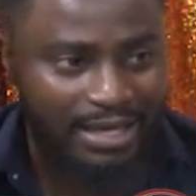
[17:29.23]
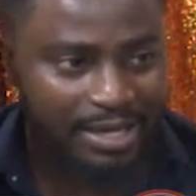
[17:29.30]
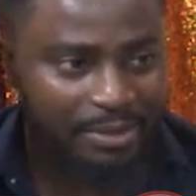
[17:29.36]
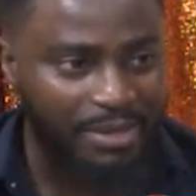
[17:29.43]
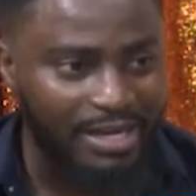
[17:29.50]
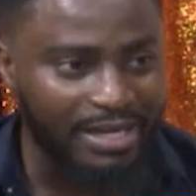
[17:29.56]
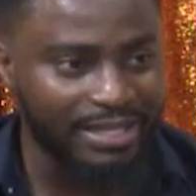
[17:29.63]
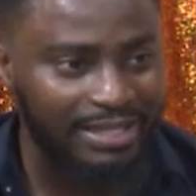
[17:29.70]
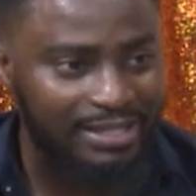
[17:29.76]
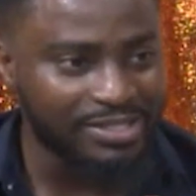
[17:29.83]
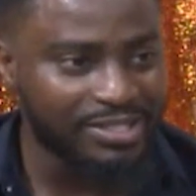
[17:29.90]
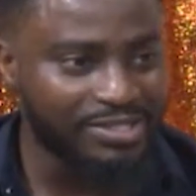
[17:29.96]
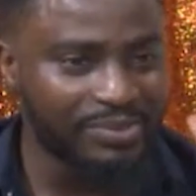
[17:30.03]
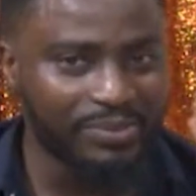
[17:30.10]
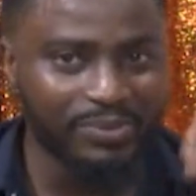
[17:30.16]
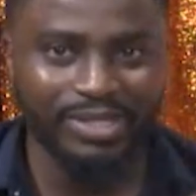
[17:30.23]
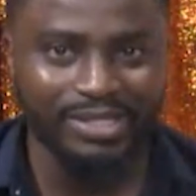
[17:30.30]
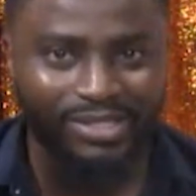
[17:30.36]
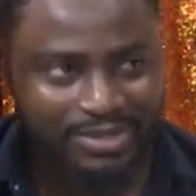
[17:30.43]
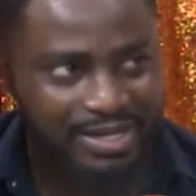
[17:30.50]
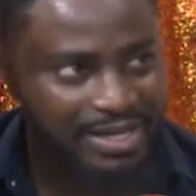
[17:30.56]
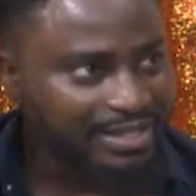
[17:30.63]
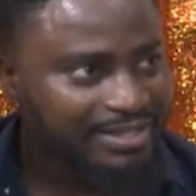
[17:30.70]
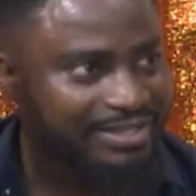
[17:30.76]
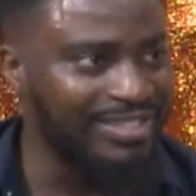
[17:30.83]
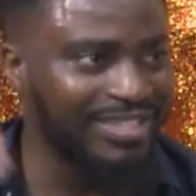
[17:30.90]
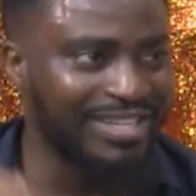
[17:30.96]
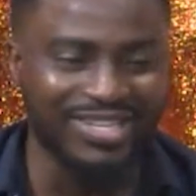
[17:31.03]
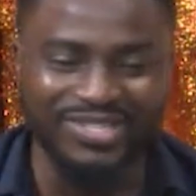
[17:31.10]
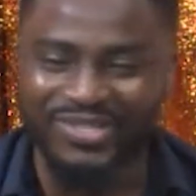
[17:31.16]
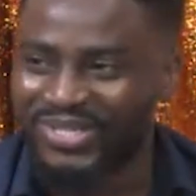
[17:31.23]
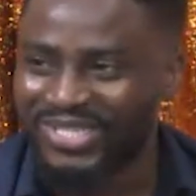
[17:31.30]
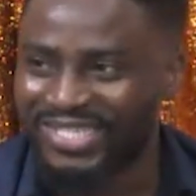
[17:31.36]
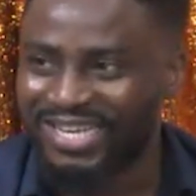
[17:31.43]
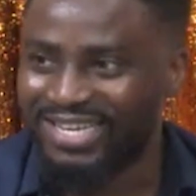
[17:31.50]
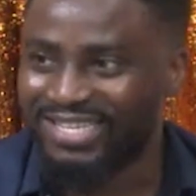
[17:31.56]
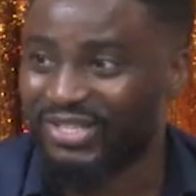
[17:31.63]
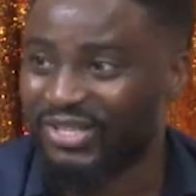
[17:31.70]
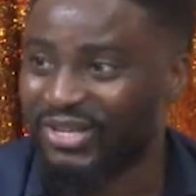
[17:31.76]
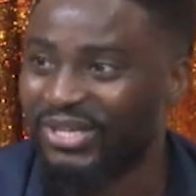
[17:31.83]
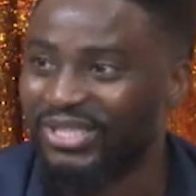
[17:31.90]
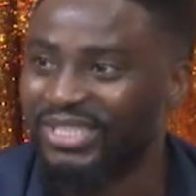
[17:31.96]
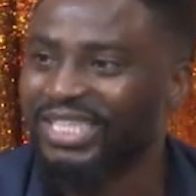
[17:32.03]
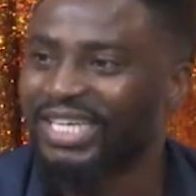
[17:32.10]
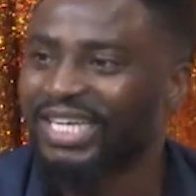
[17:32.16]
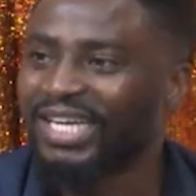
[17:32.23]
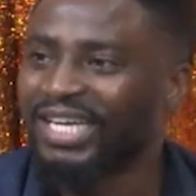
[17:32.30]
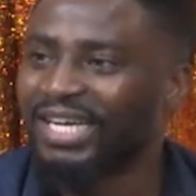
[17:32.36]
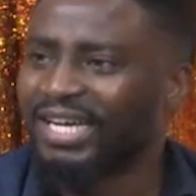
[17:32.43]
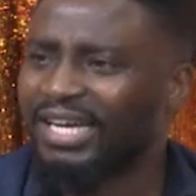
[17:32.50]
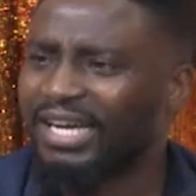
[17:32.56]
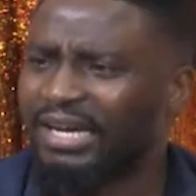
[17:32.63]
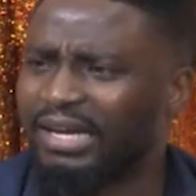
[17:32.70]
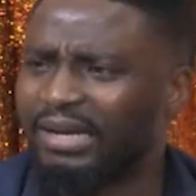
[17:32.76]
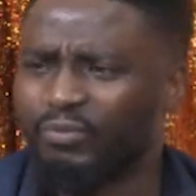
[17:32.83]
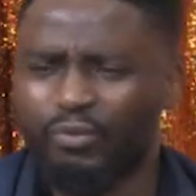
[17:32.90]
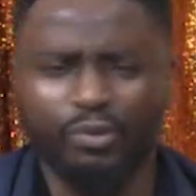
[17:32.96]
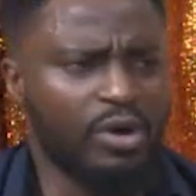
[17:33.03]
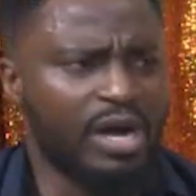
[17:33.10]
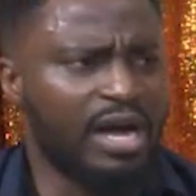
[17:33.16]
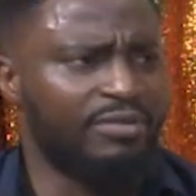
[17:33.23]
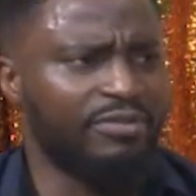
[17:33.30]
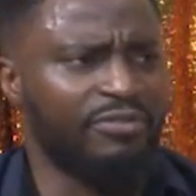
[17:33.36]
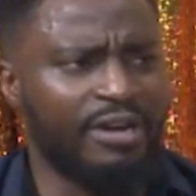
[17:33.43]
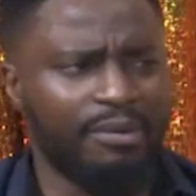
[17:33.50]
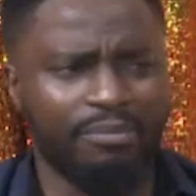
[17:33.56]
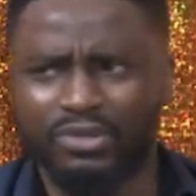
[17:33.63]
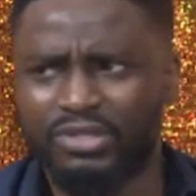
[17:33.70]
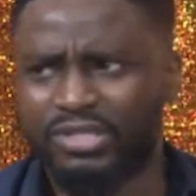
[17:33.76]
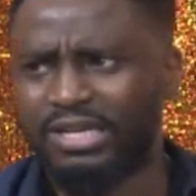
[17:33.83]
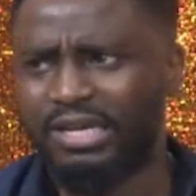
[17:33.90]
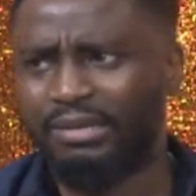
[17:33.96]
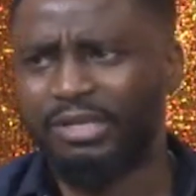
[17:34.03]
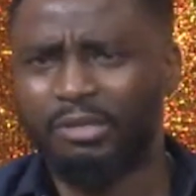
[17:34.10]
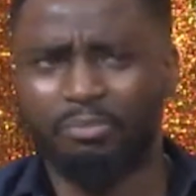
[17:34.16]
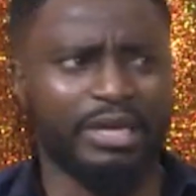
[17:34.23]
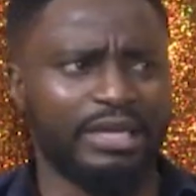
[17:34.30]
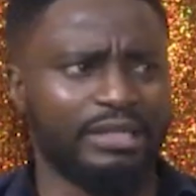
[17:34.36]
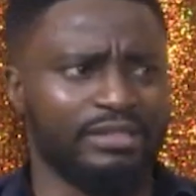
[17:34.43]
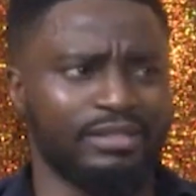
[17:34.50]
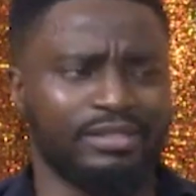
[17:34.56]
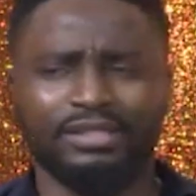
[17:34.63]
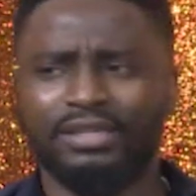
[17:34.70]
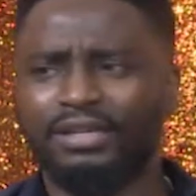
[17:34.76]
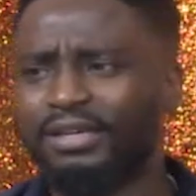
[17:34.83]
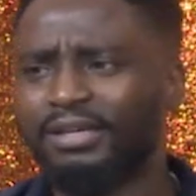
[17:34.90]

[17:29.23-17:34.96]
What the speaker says: I like my hair a certain way, so as long as that is done, we'll have a fabulous time. It depends.